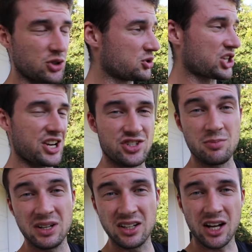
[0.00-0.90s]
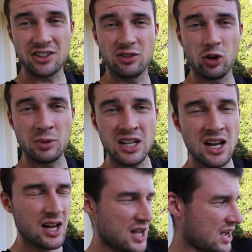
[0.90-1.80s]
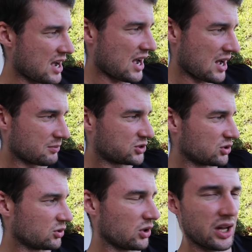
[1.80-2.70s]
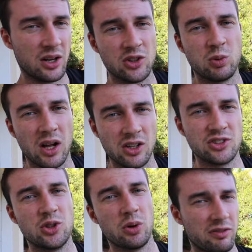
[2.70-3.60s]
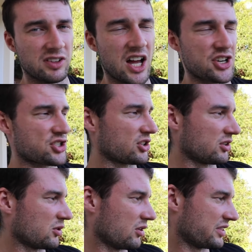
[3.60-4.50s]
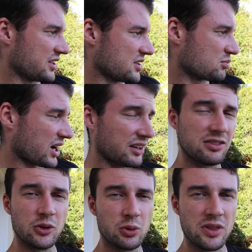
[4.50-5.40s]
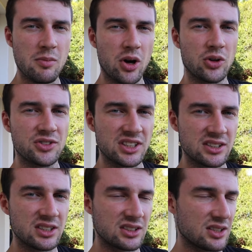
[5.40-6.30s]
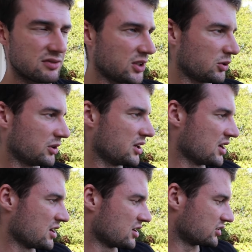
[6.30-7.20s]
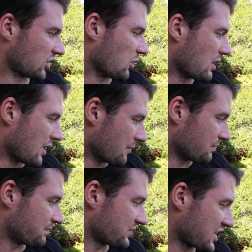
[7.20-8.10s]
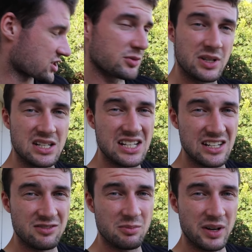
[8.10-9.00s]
to change the midlines for me, and as well as do a flush of the brake fluid with the Modal 660 fluid. So that should be even